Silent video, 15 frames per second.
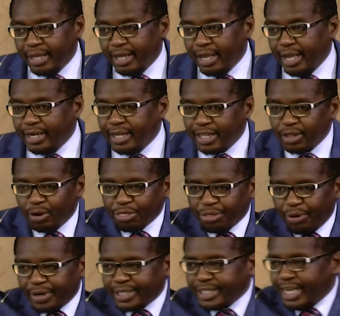Any other
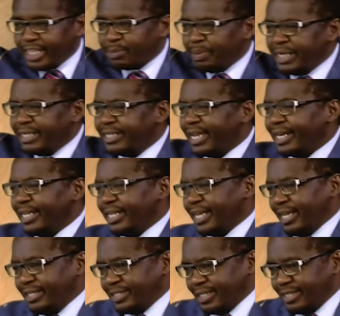authority has been
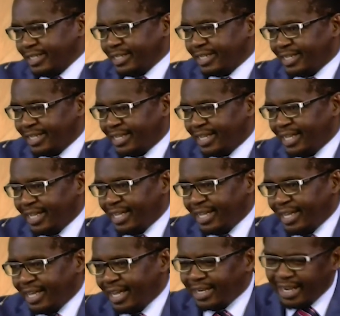delegated,
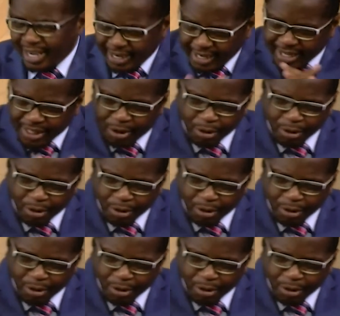and any other